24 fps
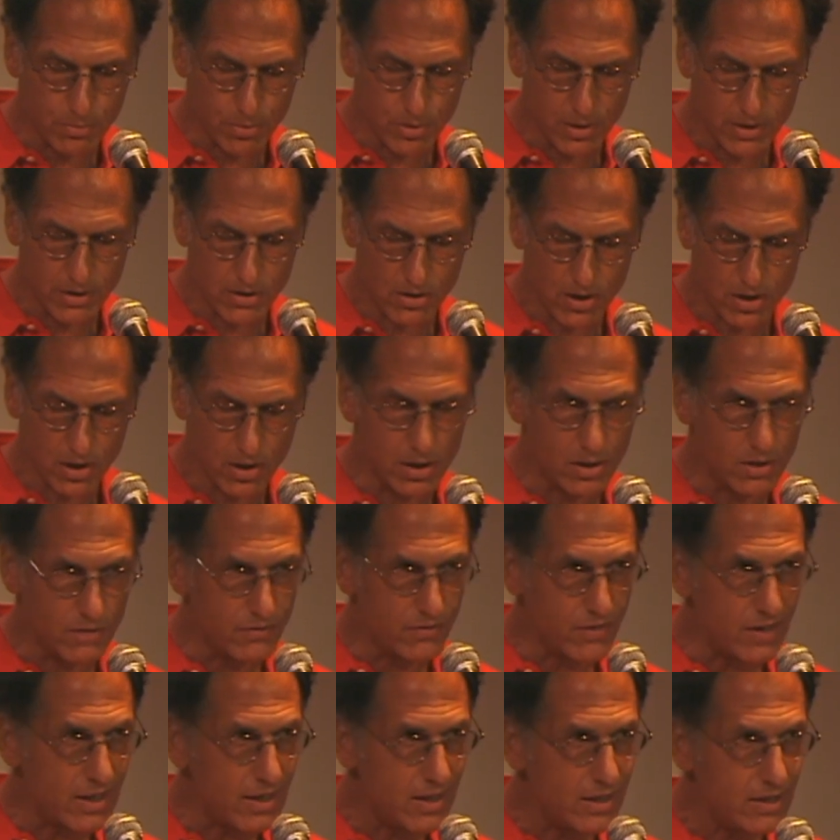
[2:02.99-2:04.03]
bridge the
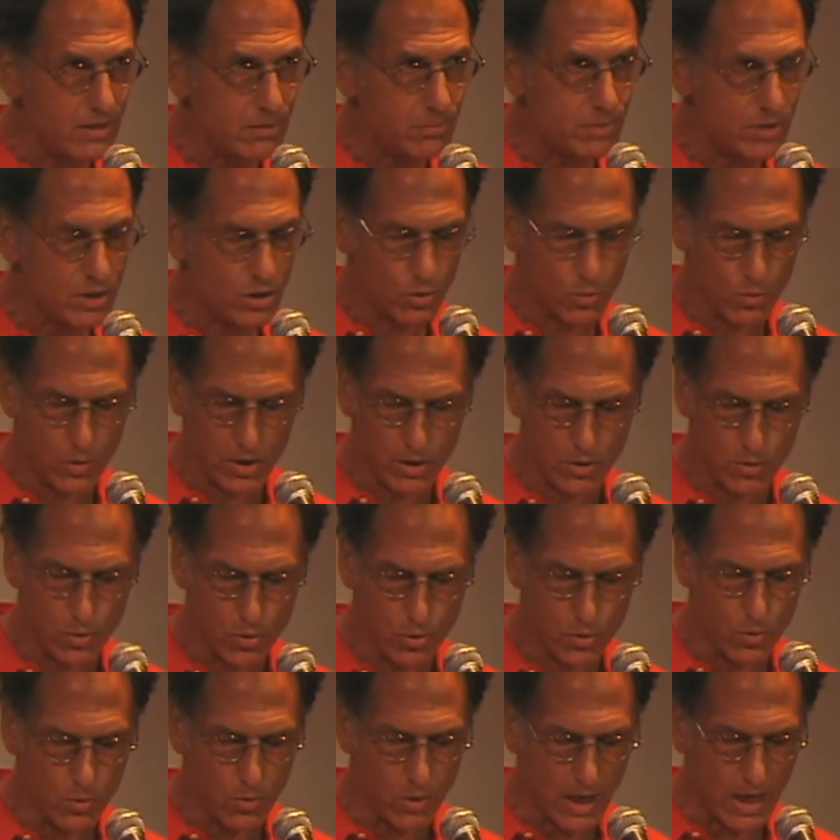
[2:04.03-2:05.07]
divide between
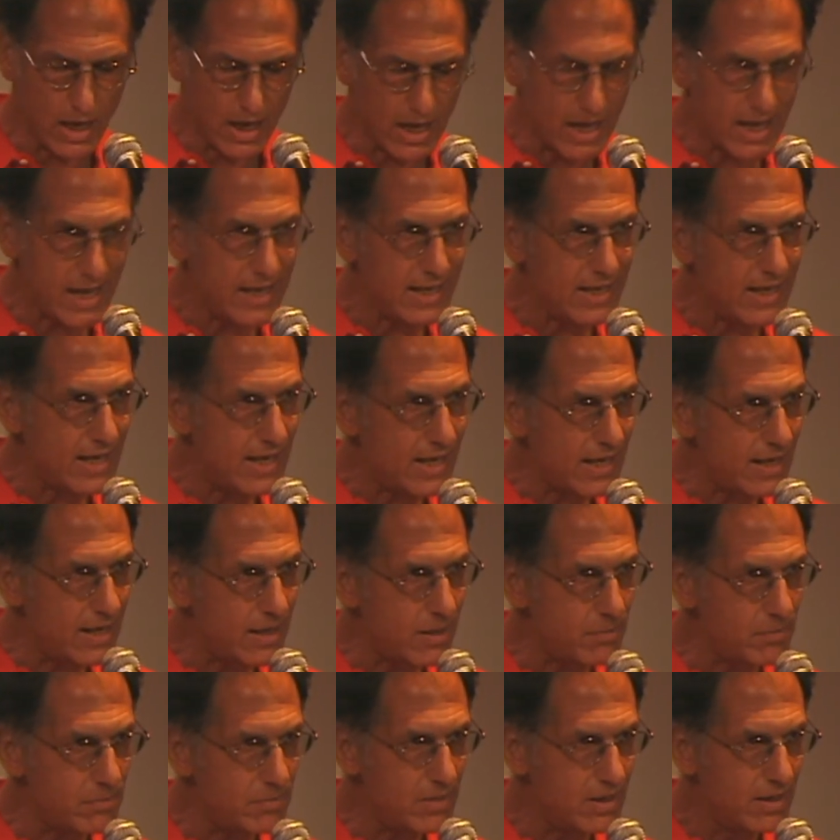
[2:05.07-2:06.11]
who I
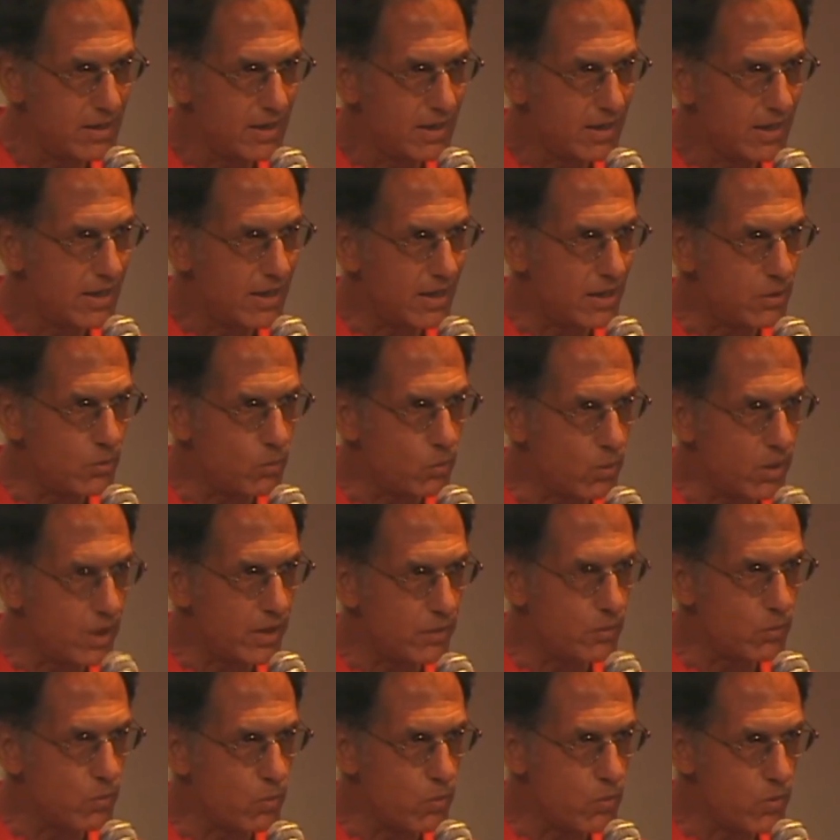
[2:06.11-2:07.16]
am and
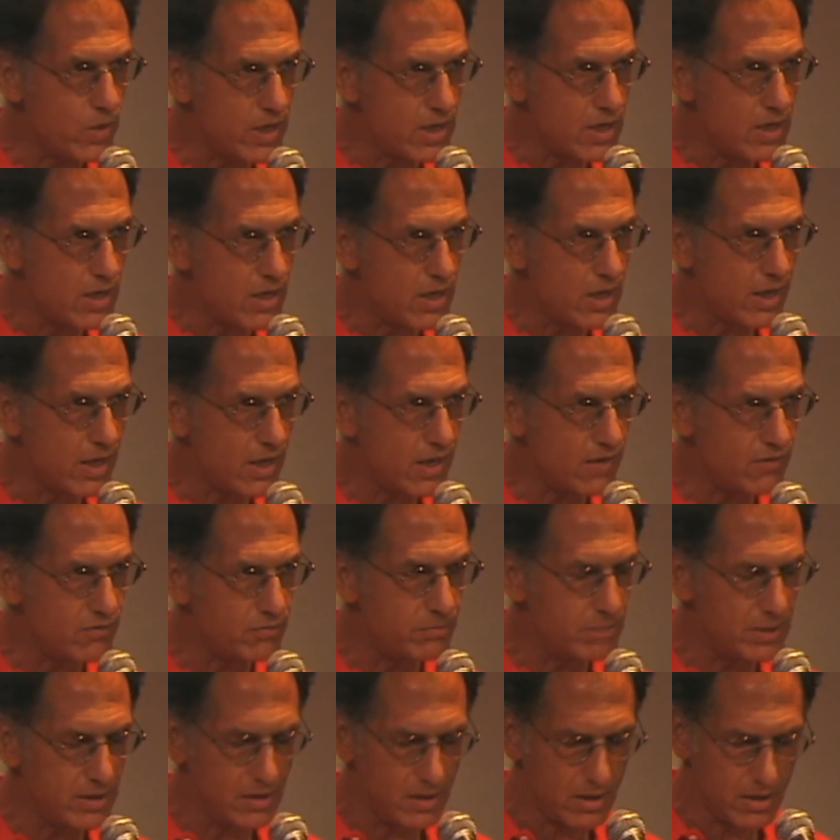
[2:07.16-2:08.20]
what we have
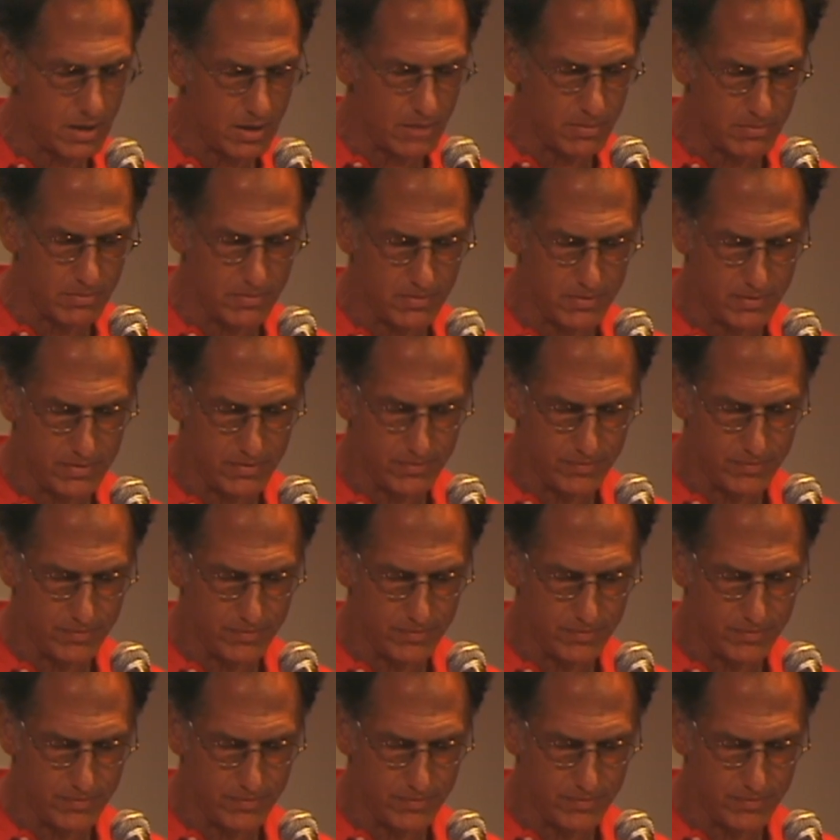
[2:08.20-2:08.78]
become?